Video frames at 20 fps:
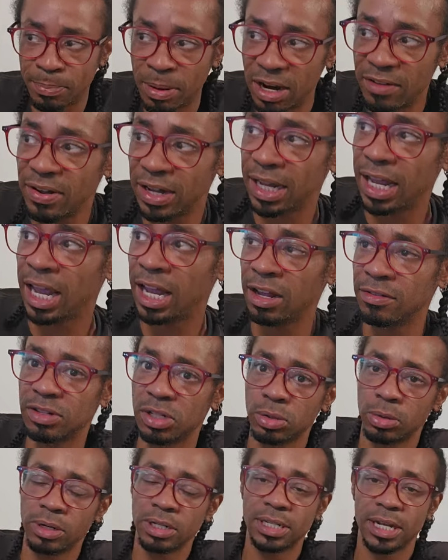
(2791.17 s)
bit of a King of
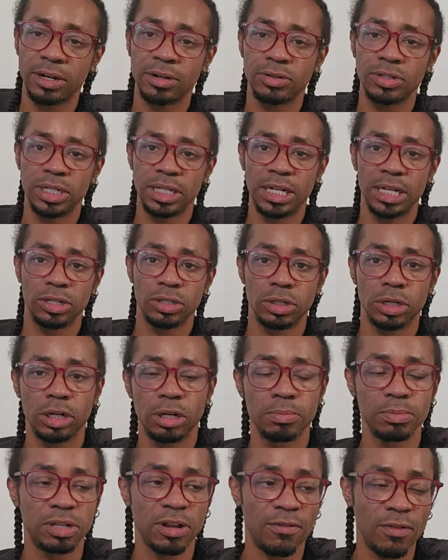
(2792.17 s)
Swords energy in
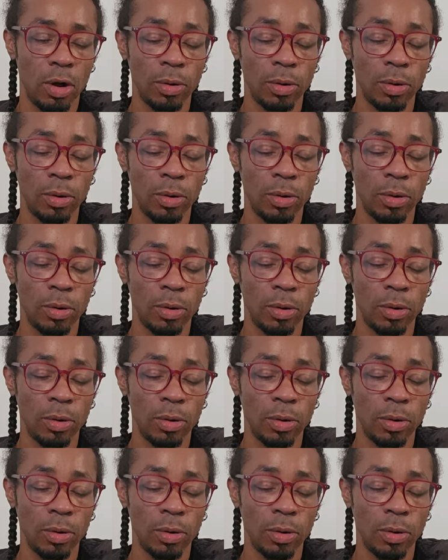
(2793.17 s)
terms of,